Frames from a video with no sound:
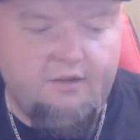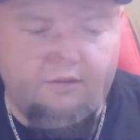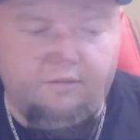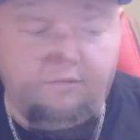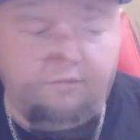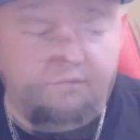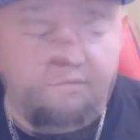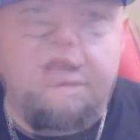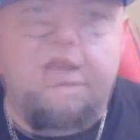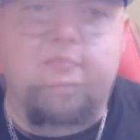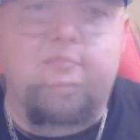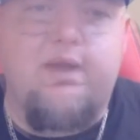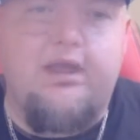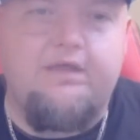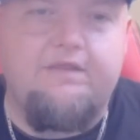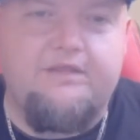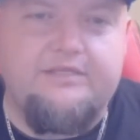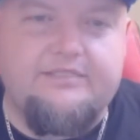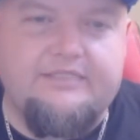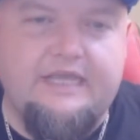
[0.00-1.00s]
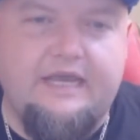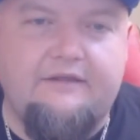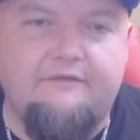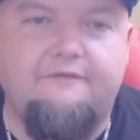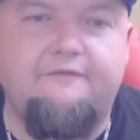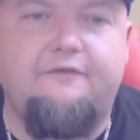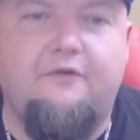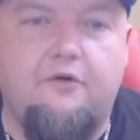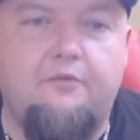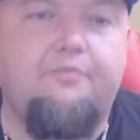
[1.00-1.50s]
Now would I buy this at
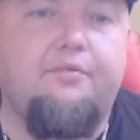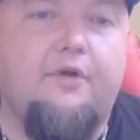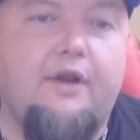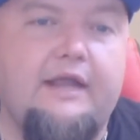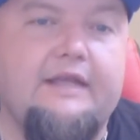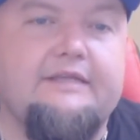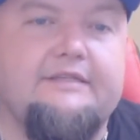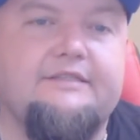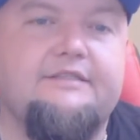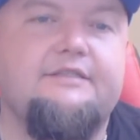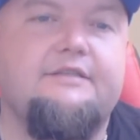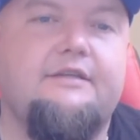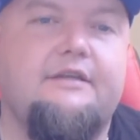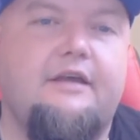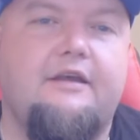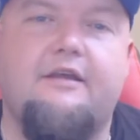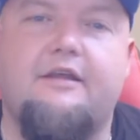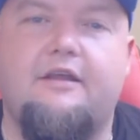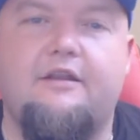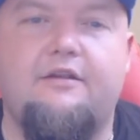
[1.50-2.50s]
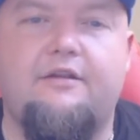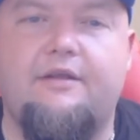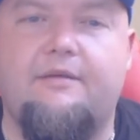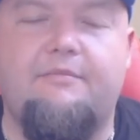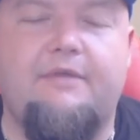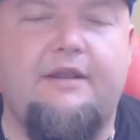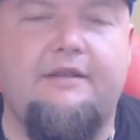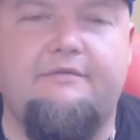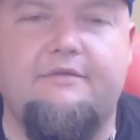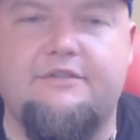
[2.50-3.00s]
full price? And I'm
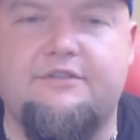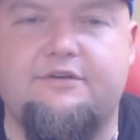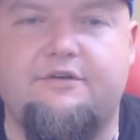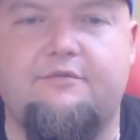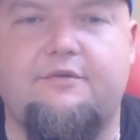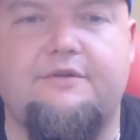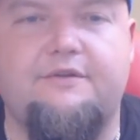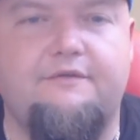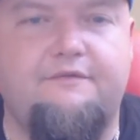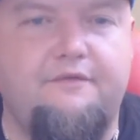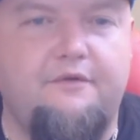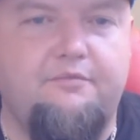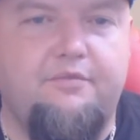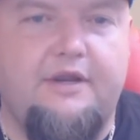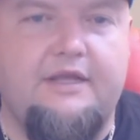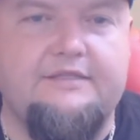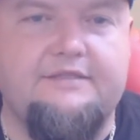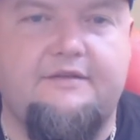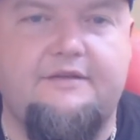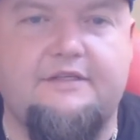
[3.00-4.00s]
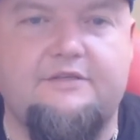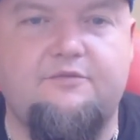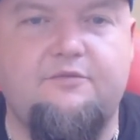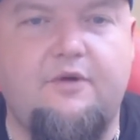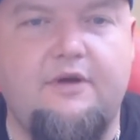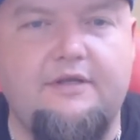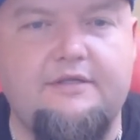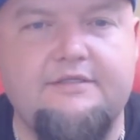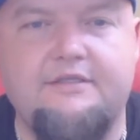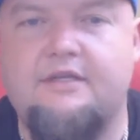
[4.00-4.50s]
not even sure what the full price on this
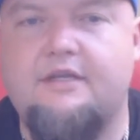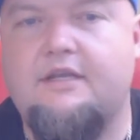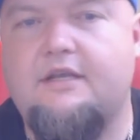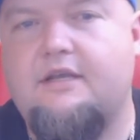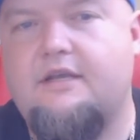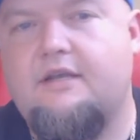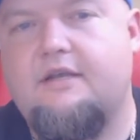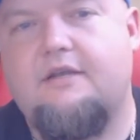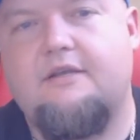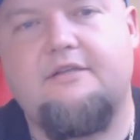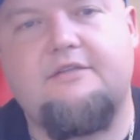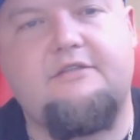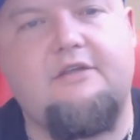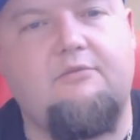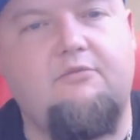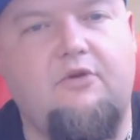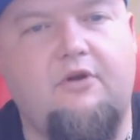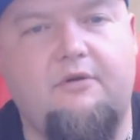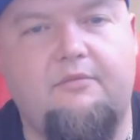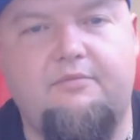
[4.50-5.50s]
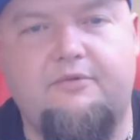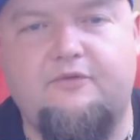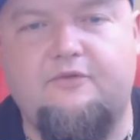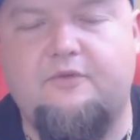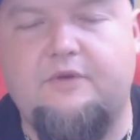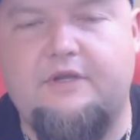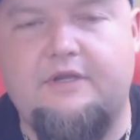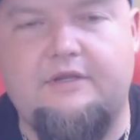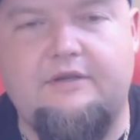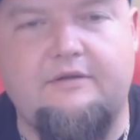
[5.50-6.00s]
was. Somewhere
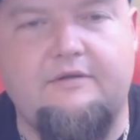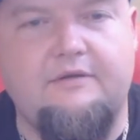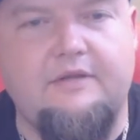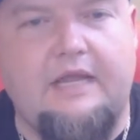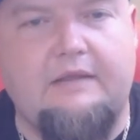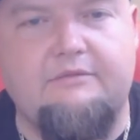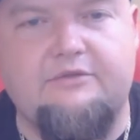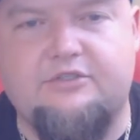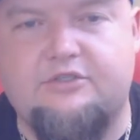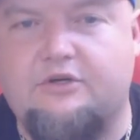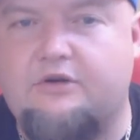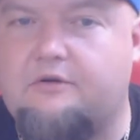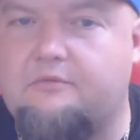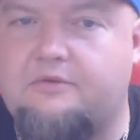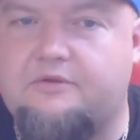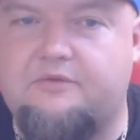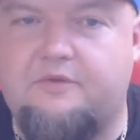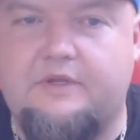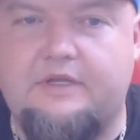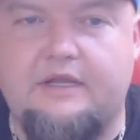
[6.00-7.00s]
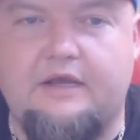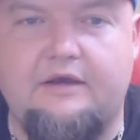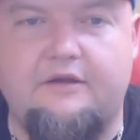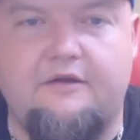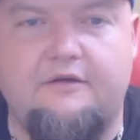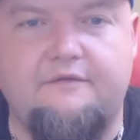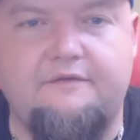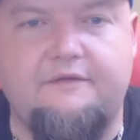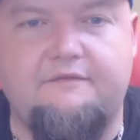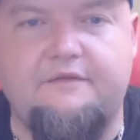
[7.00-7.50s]
between, I'm sure, between
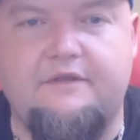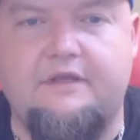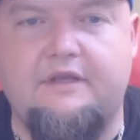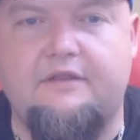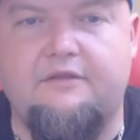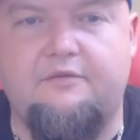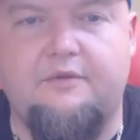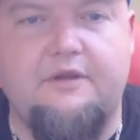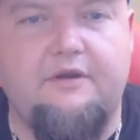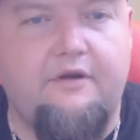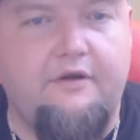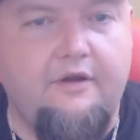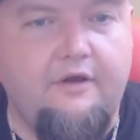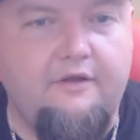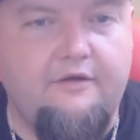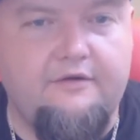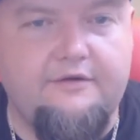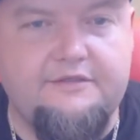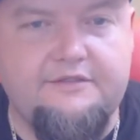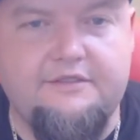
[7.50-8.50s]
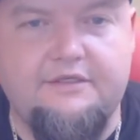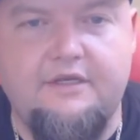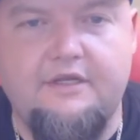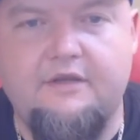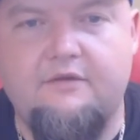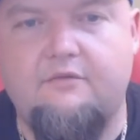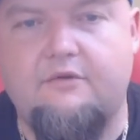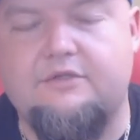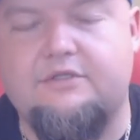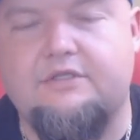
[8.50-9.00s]
$150 and $300,
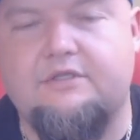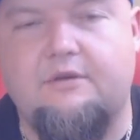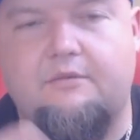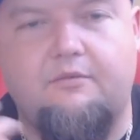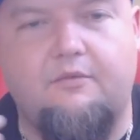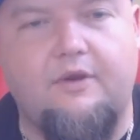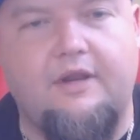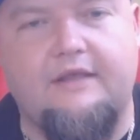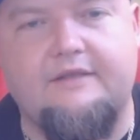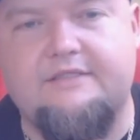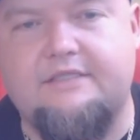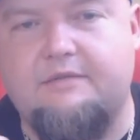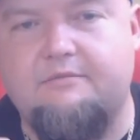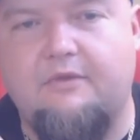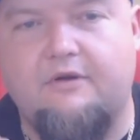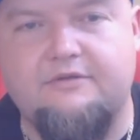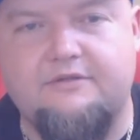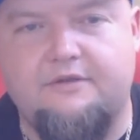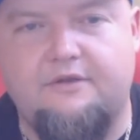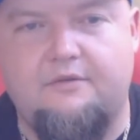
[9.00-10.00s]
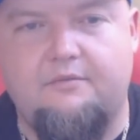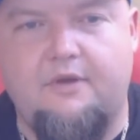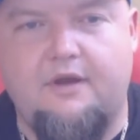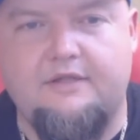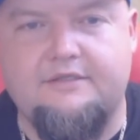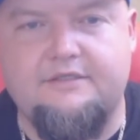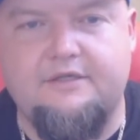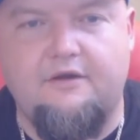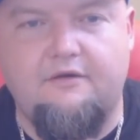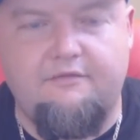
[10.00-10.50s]
which is what I see most of their
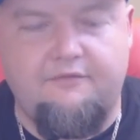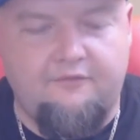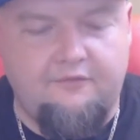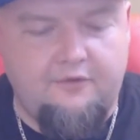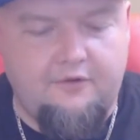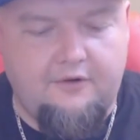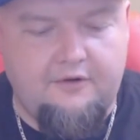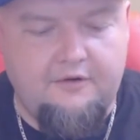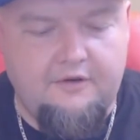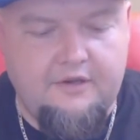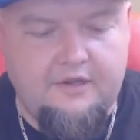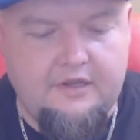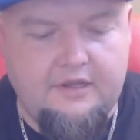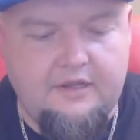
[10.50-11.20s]
mods go for.